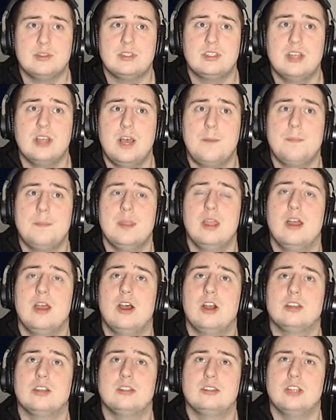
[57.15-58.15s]
So,
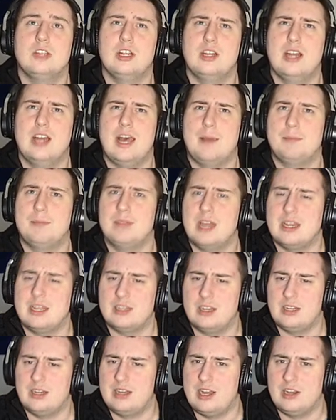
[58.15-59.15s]
or turn it up, not
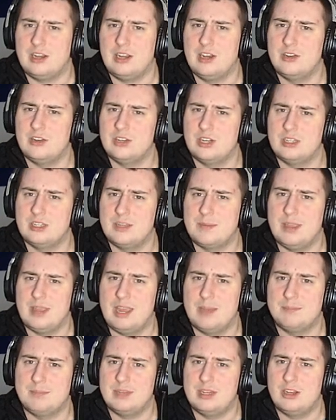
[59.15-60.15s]
turn it down. You don't turn something
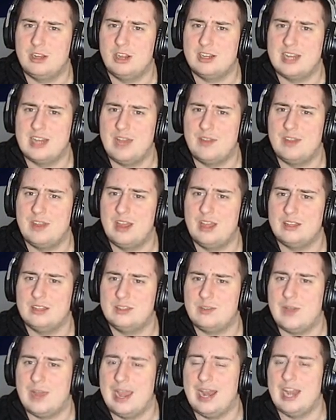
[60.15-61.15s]
up or down that's
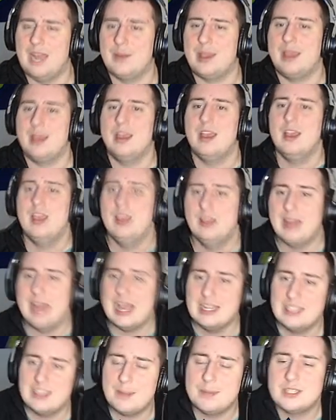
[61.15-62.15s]
quiet. Anyway,
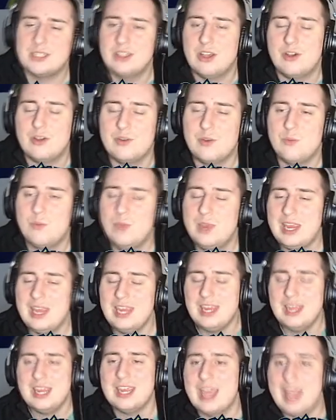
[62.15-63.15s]
last episode
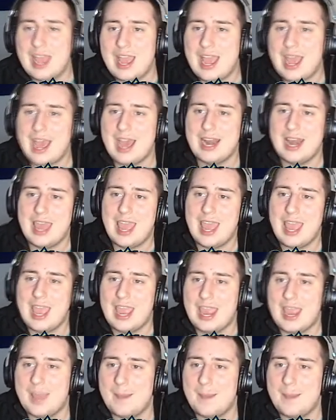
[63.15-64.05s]
we had a